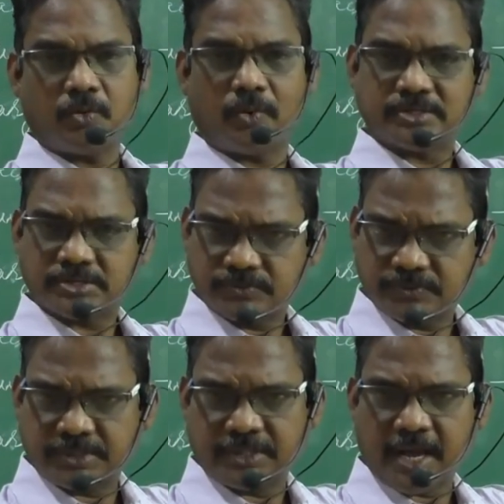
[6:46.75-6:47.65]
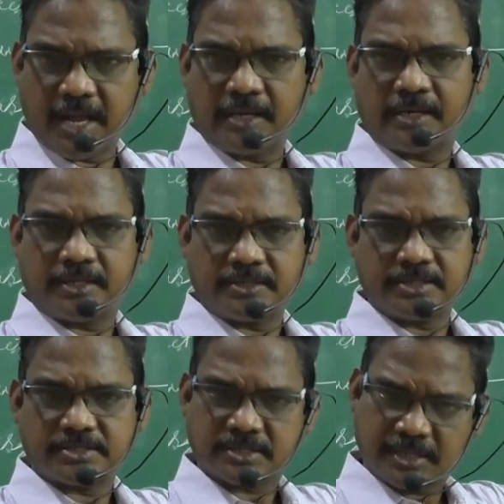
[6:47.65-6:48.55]
Once we calculate
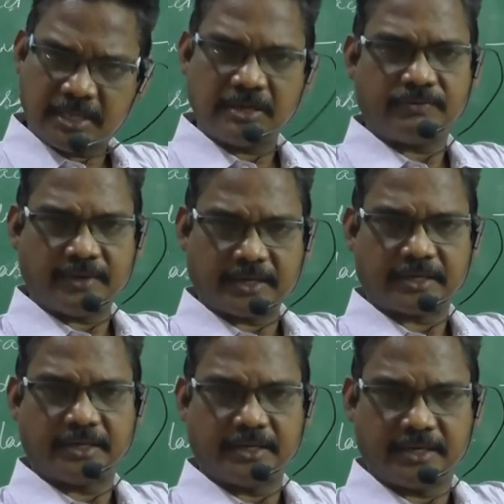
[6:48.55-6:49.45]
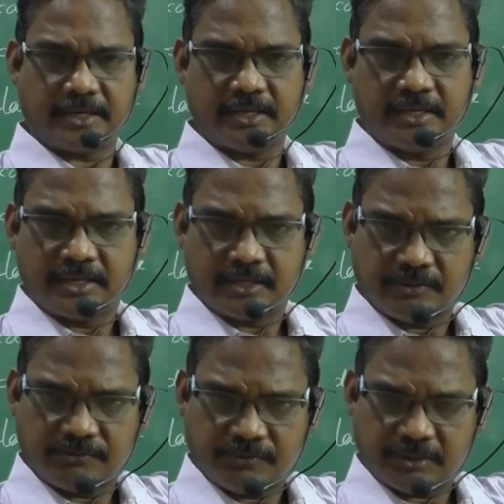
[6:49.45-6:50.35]
the scale factor,
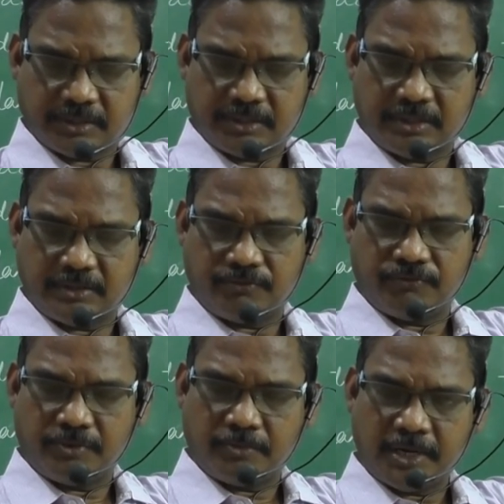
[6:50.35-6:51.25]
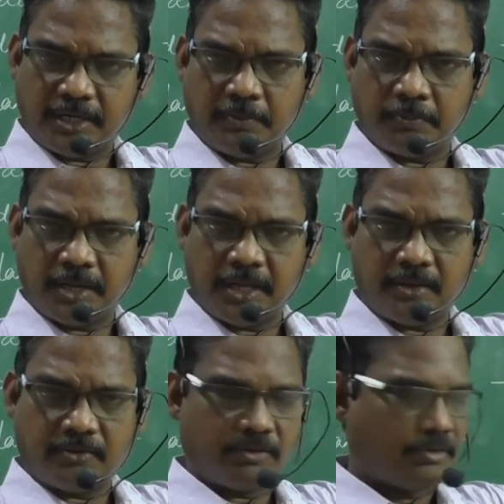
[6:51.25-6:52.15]
if we
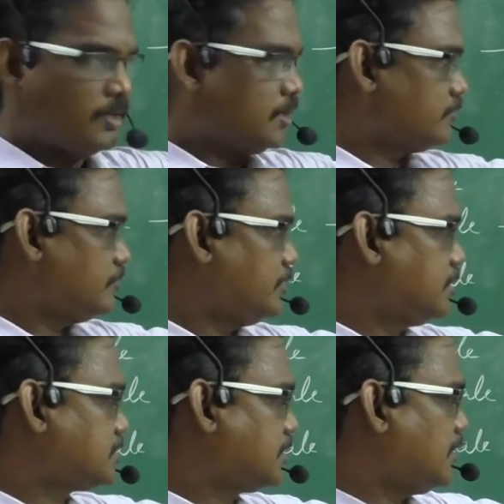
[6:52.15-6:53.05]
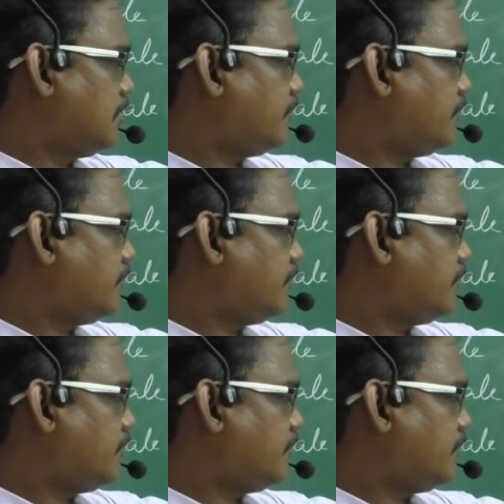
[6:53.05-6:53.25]
multiply the scale